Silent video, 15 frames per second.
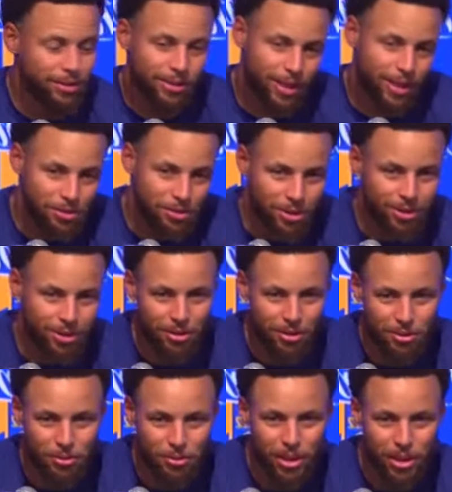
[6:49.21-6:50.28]
You got to trust
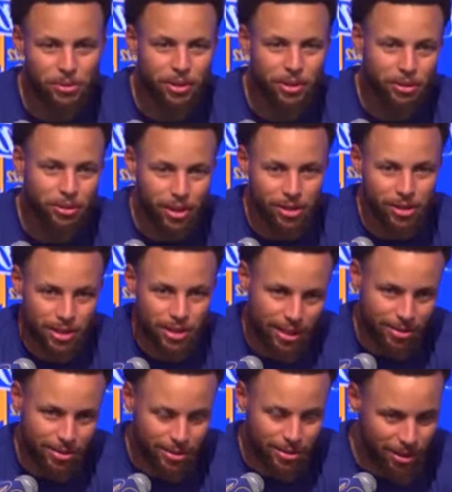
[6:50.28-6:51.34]
the way that we create
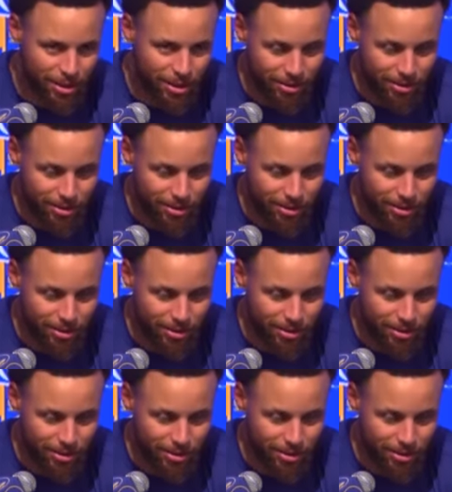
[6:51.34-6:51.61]
shots. You got